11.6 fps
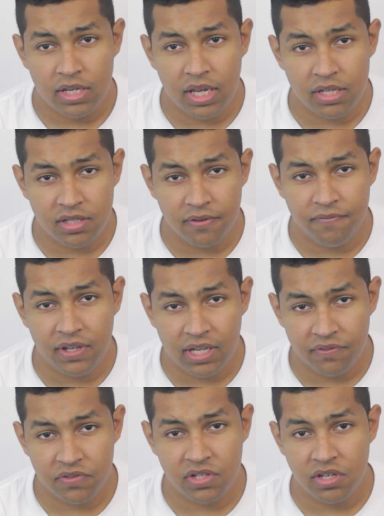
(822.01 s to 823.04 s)
get the
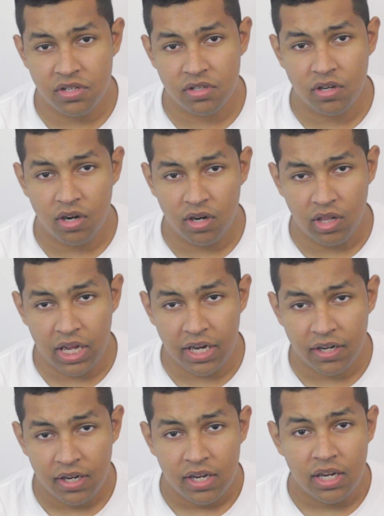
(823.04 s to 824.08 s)
VFC SCAR L.